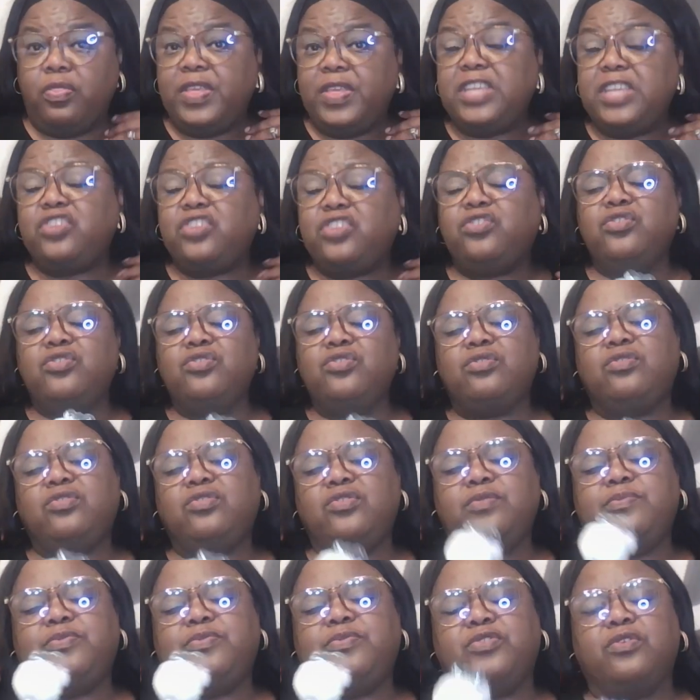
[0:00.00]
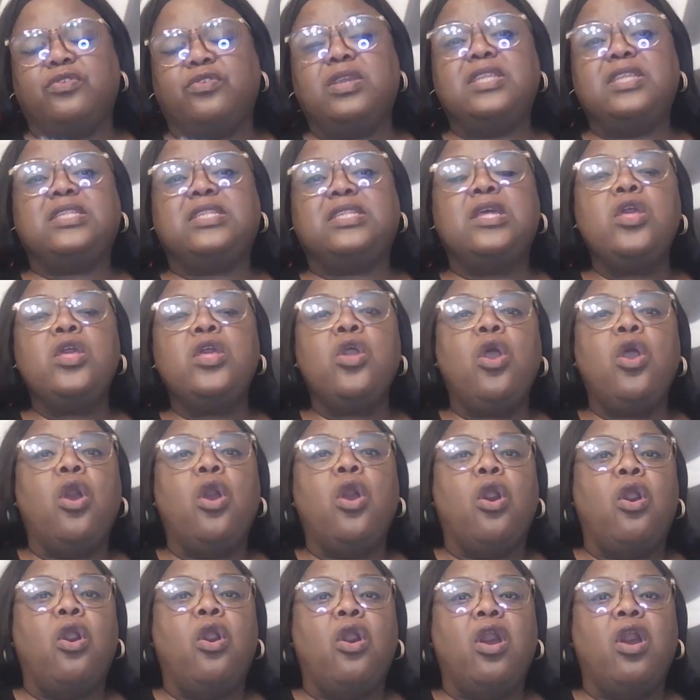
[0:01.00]
These YouTube streets
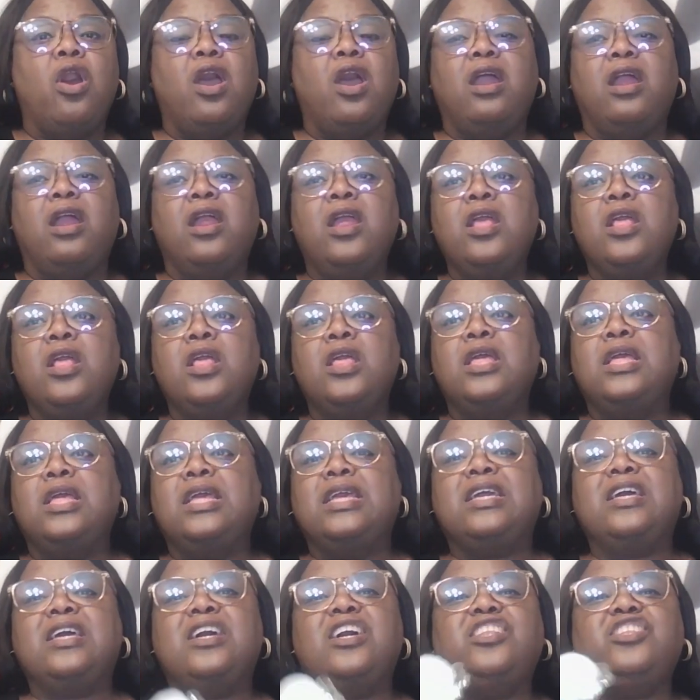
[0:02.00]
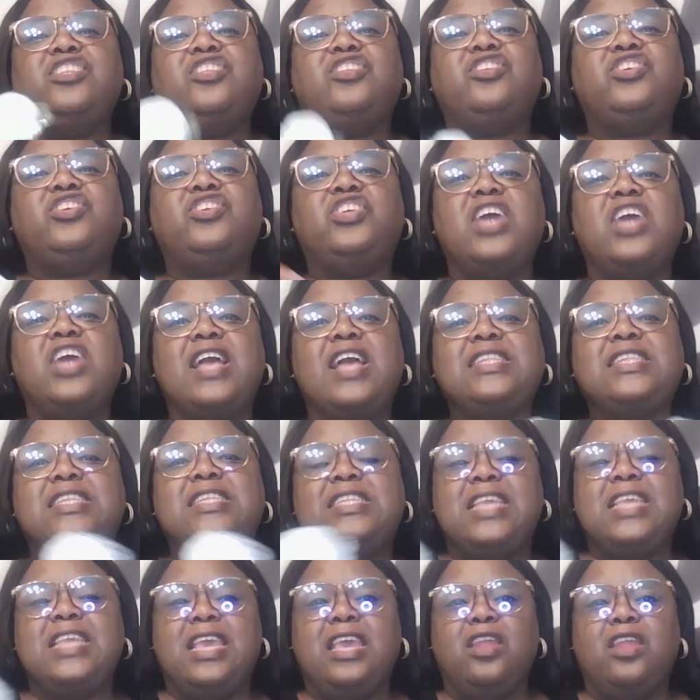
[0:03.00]
are
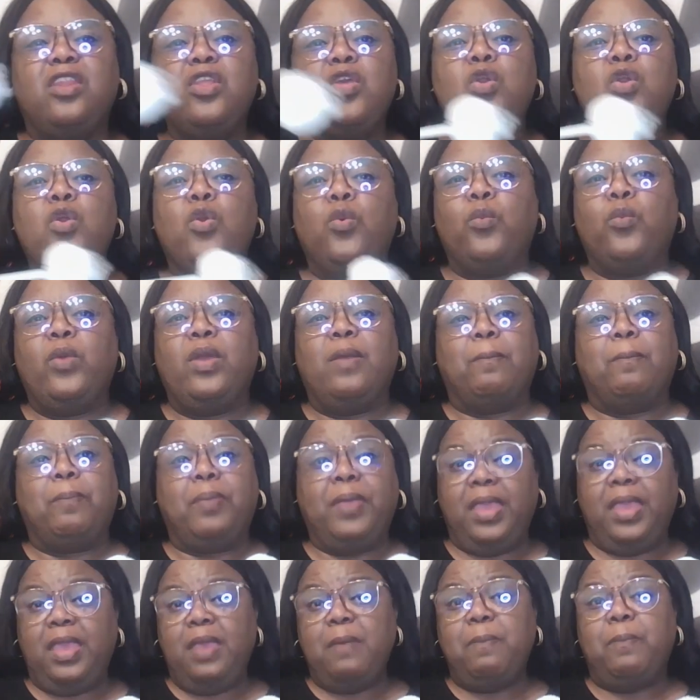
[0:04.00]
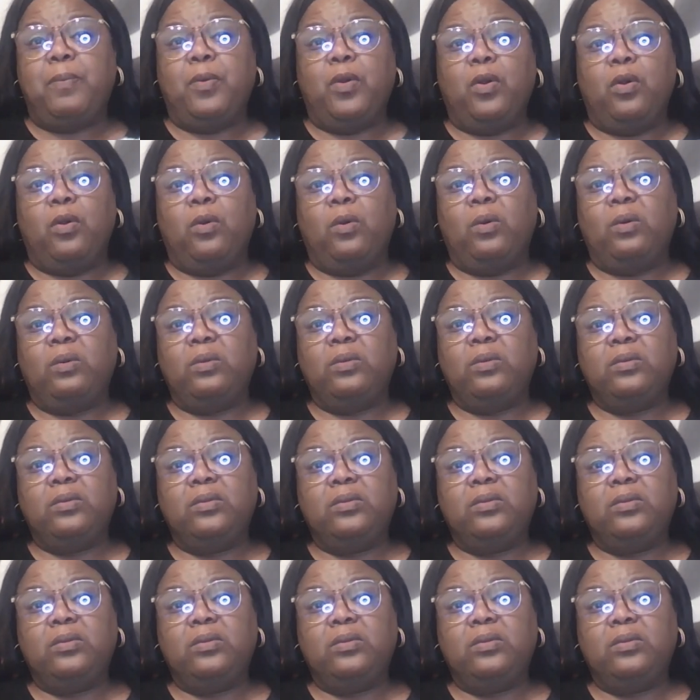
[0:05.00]
congested with people